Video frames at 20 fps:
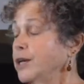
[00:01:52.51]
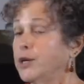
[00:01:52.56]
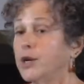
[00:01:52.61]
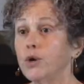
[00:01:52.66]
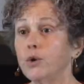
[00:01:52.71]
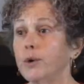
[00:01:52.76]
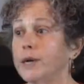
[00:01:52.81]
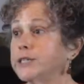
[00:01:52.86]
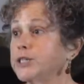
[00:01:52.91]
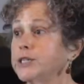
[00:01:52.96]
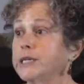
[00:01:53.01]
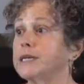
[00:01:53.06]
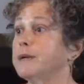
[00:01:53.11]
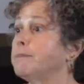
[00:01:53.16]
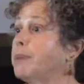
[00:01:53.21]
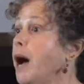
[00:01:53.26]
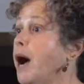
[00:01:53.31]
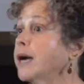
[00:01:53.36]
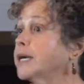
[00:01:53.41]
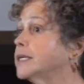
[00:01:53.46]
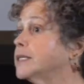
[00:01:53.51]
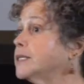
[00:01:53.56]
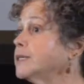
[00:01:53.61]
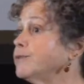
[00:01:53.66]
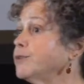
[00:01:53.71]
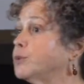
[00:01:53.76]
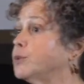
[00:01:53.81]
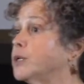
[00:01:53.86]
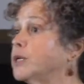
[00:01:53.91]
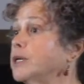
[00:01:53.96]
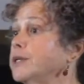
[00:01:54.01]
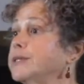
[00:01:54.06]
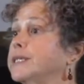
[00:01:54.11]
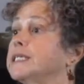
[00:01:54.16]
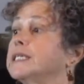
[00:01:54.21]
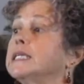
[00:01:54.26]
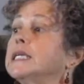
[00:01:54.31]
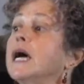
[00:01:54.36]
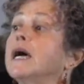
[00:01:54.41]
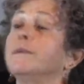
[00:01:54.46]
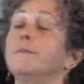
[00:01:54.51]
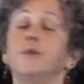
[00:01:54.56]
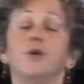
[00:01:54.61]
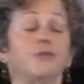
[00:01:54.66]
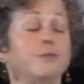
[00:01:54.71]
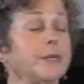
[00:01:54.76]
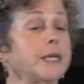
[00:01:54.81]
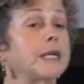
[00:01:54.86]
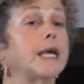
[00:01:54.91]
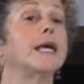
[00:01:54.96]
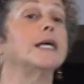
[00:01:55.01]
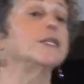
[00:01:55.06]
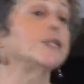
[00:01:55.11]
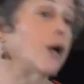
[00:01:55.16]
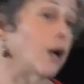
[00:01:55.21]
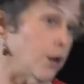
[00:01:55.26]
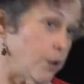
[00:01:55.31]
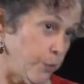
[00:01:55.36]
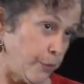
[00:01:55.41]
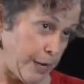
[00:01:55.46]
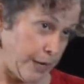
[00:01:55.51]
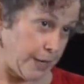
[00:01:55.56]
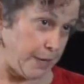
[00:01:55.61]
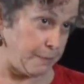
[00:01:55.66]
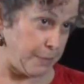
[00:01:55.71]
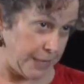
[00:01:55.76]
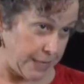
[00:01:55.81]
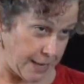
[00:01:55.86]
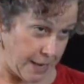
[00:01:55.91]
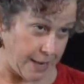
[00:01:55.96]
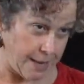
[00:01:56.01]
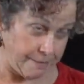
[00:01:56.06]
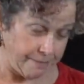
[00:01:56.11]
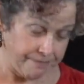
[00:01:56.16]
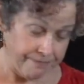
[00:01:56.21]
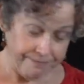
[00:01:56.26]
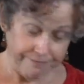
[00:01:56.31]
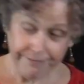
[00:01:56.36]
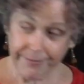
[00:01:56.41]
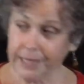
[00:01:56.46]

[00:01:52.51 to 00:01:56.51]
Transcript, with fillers: No question, in pockets of the world, this movement has already begun.